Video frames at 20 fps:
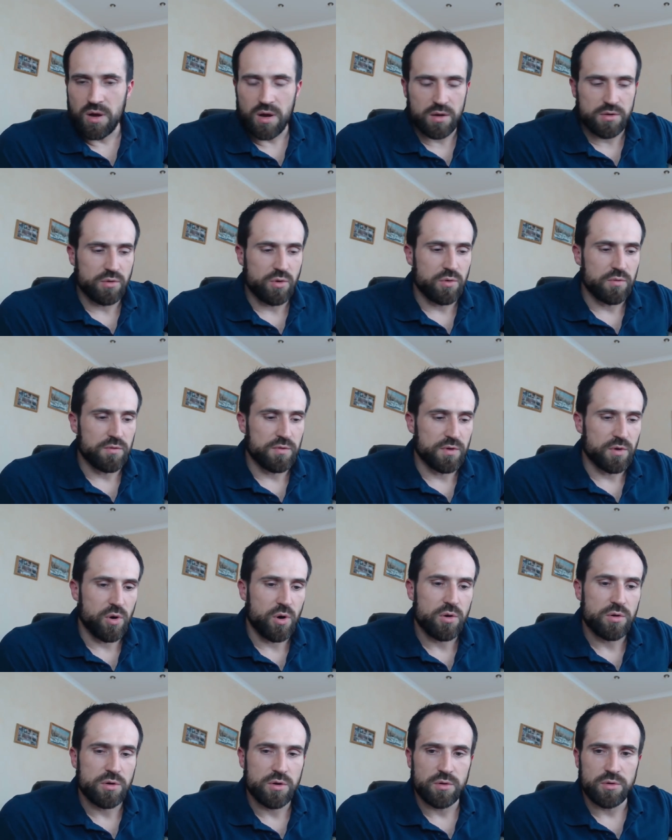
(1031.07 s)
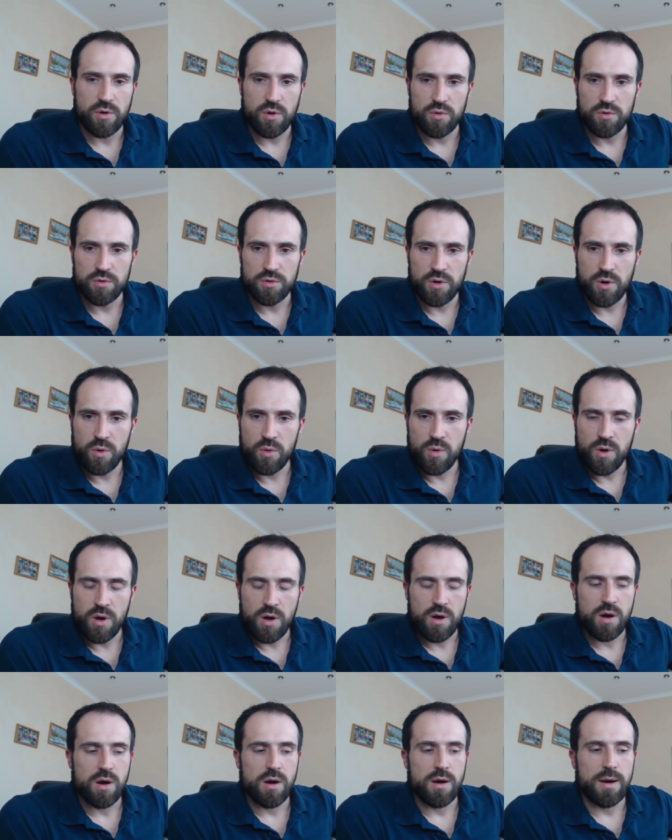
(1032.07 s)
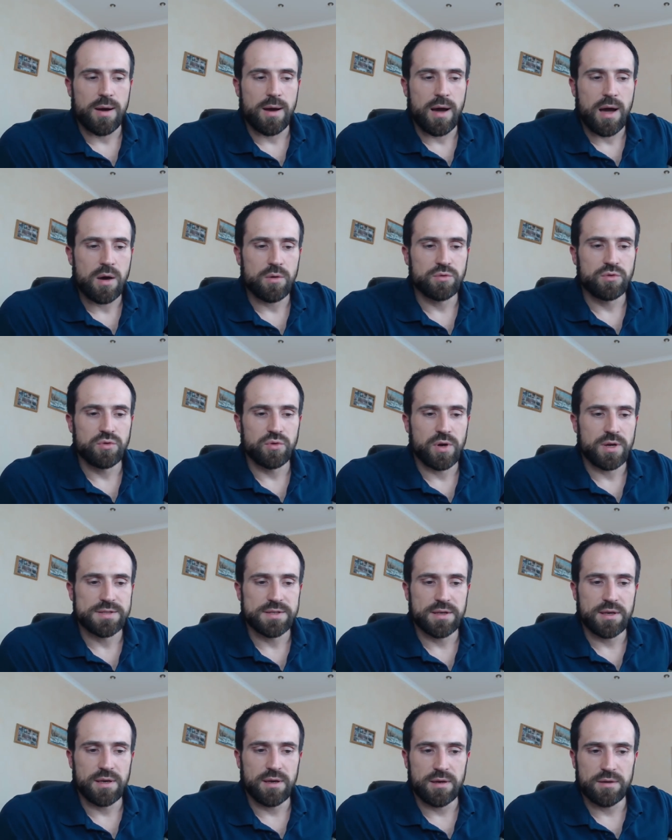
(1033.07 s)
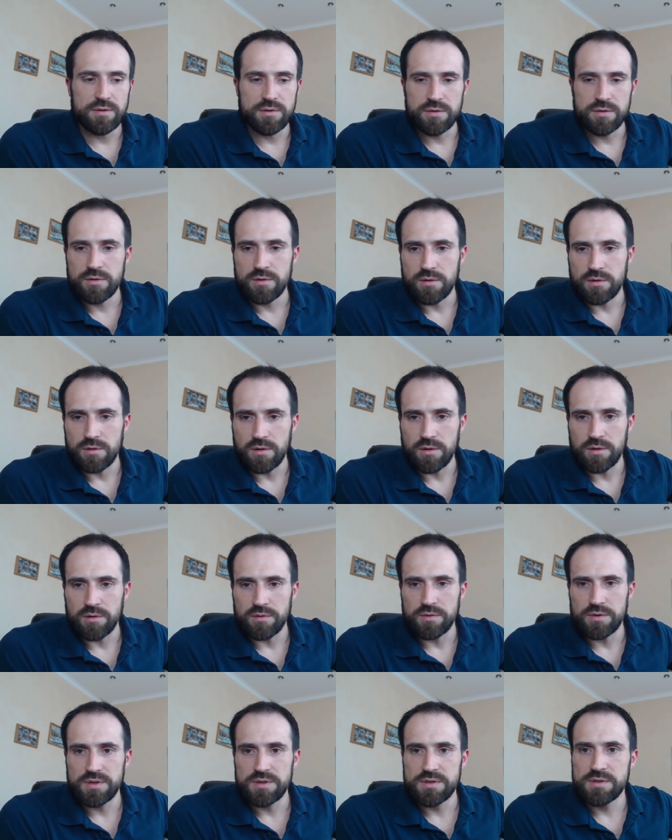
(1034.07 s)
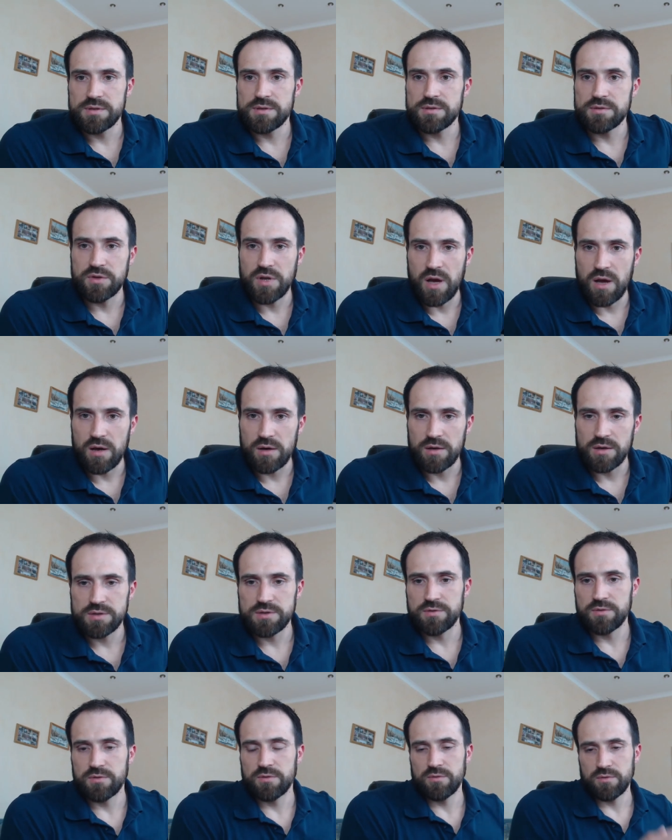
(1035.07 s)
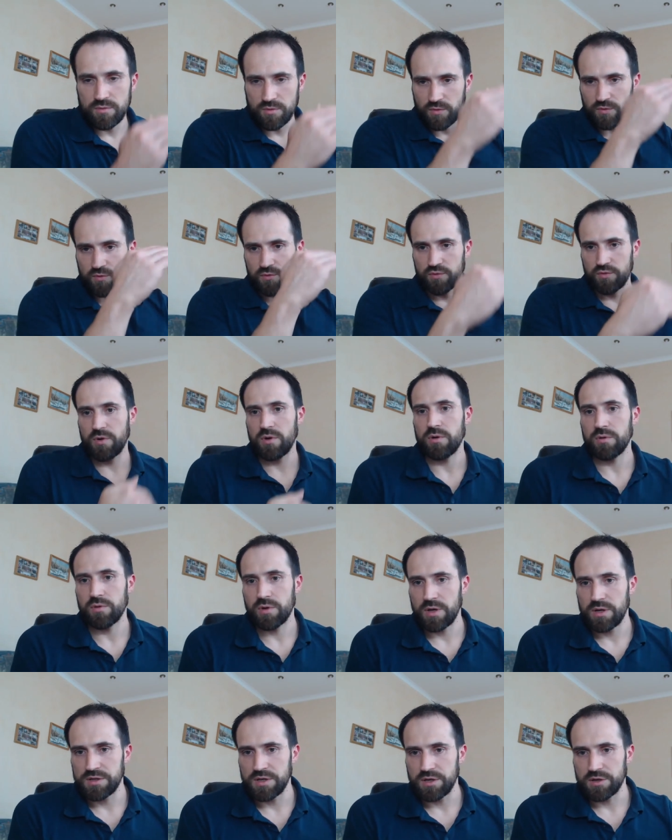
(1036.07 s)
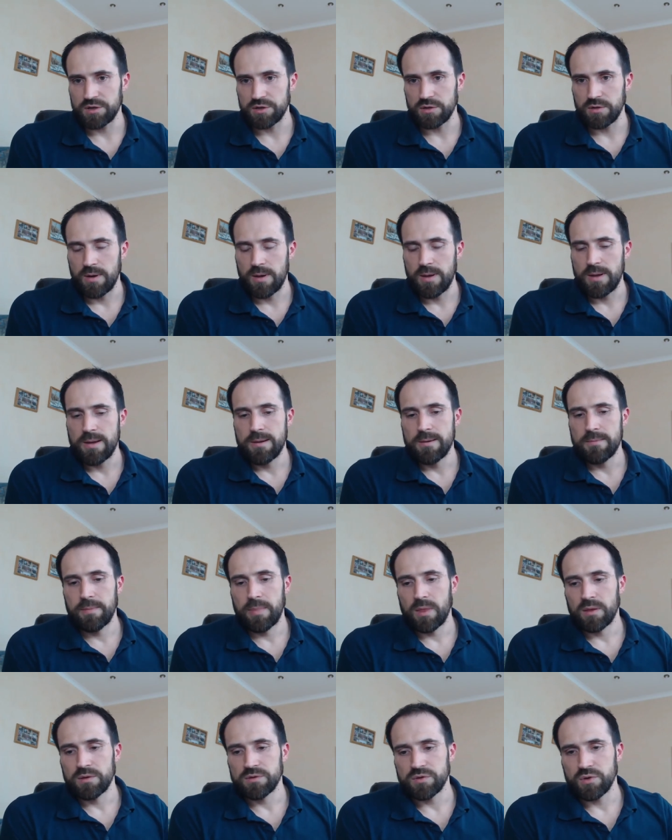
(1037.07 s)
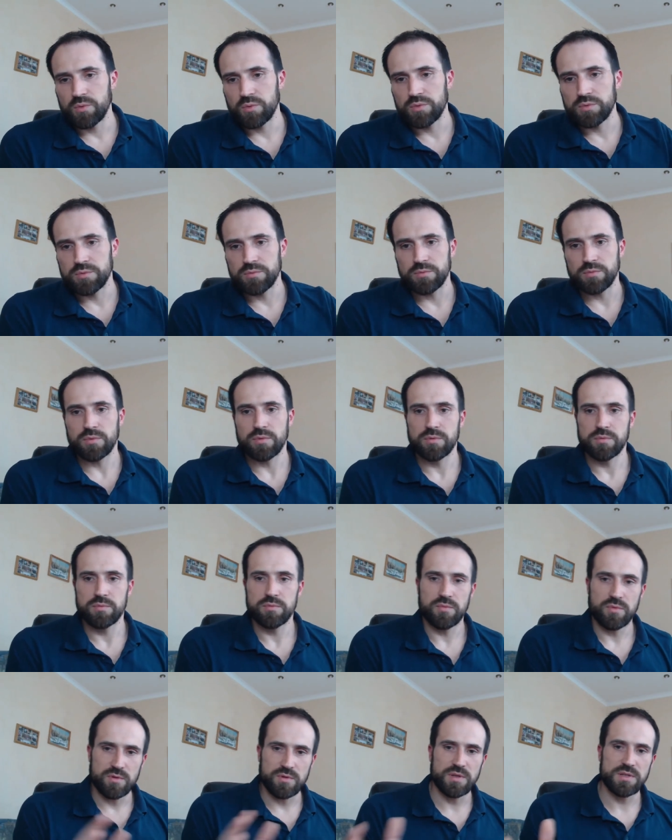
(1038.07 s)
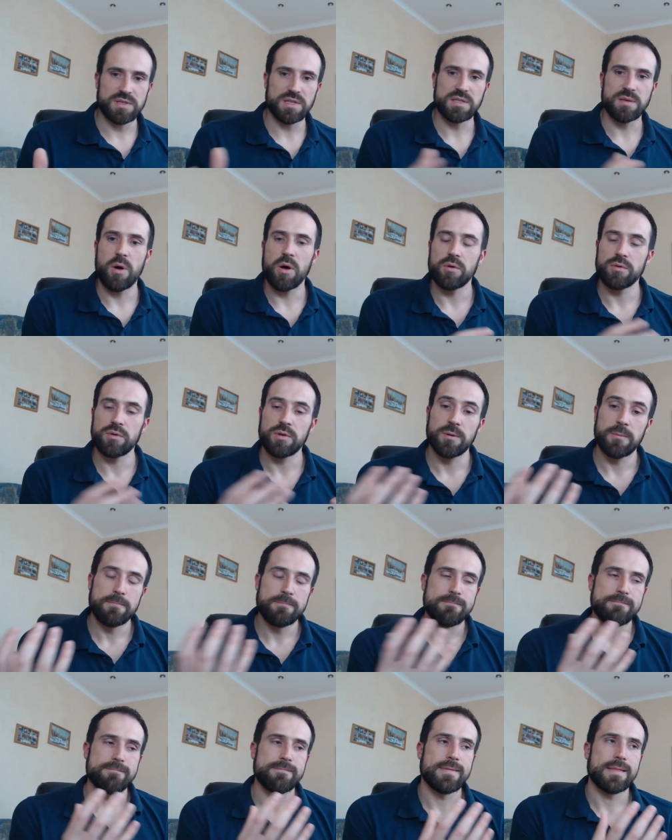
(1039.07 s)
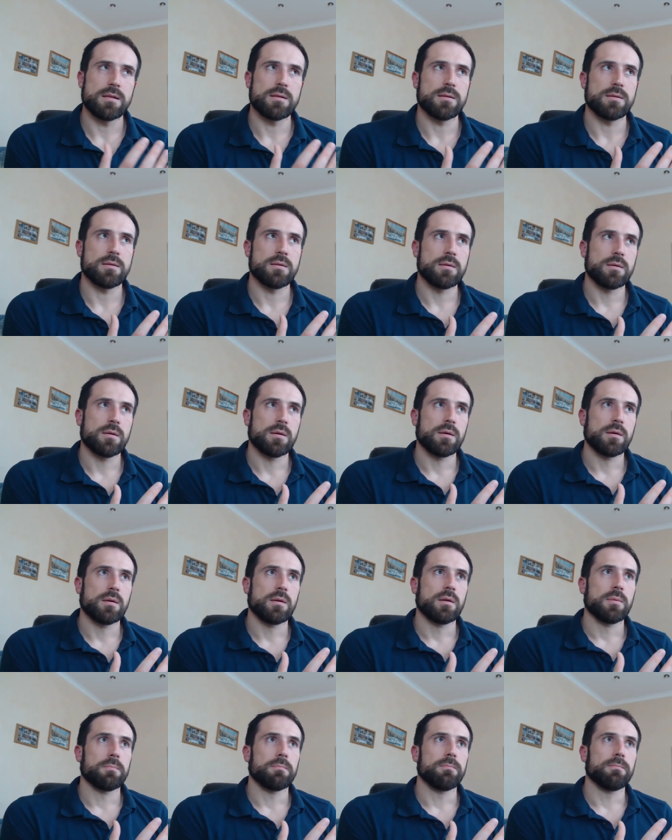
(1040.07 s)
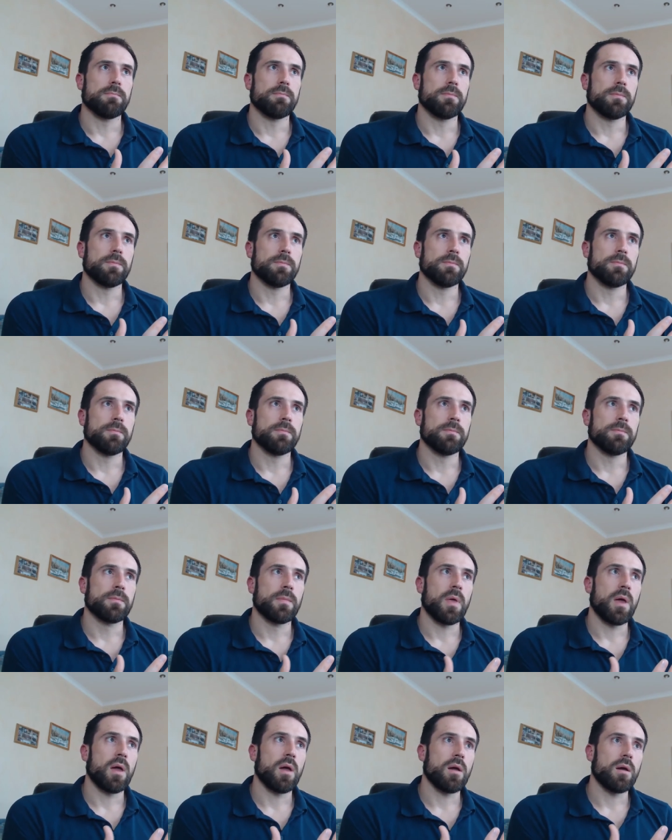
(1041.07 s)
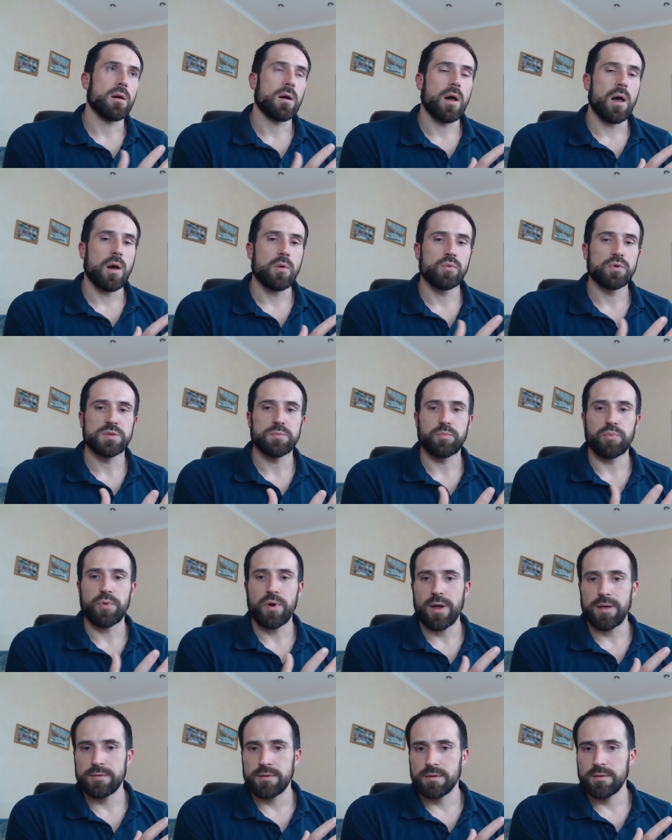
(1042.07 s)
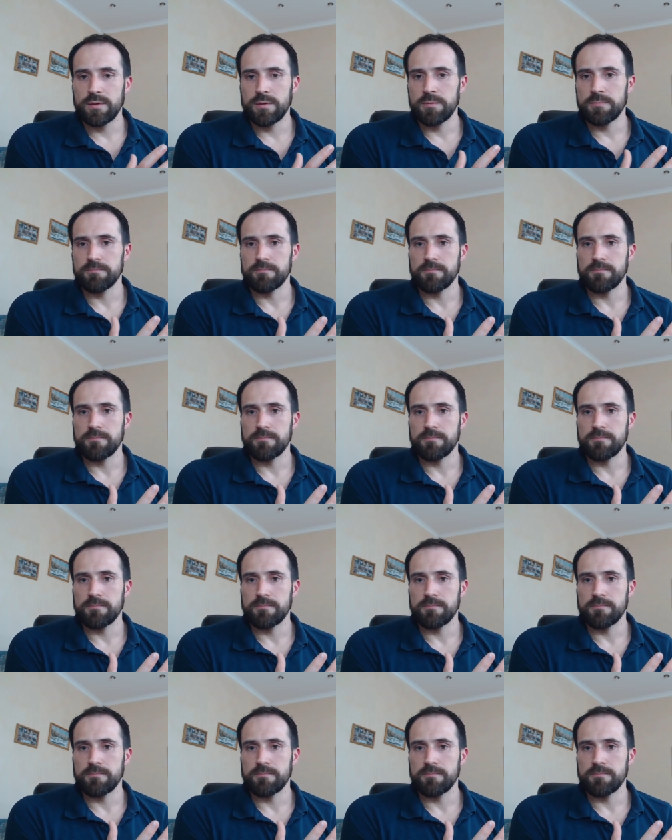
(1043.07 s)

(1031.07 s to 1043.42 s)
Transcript: I don't know if you heard or, or know, uh, how to cascade uh, these targets through the organization. So this is about uh, mm, how we spread